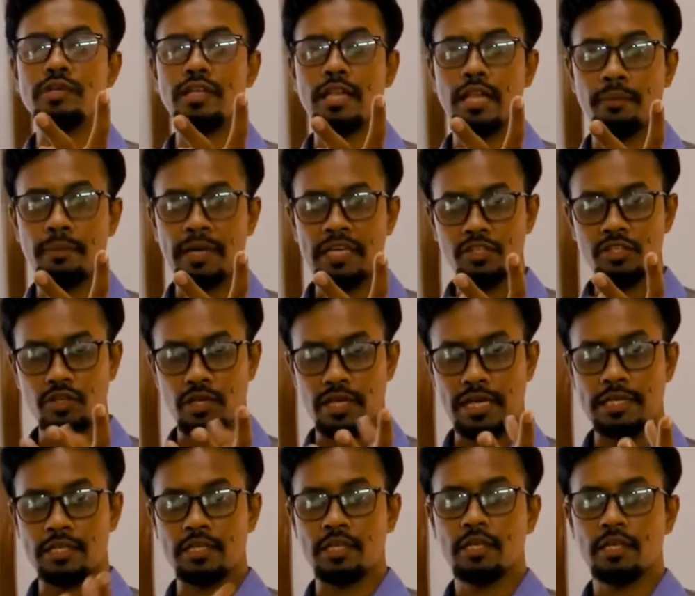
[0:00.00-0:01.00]
elements
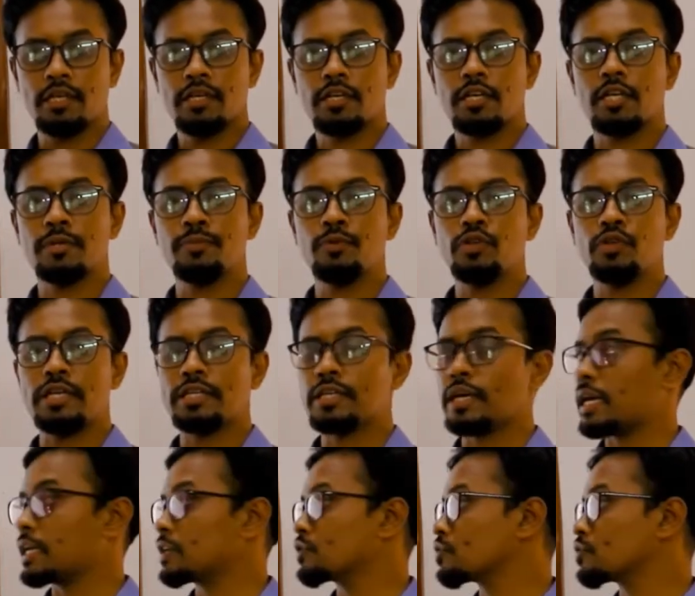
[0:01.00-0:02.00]
like carbon and
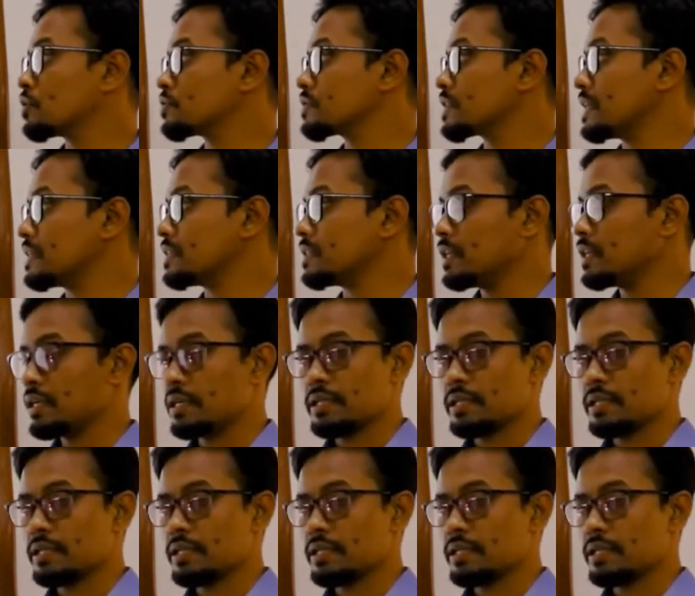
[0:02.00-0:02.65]
hydrogen.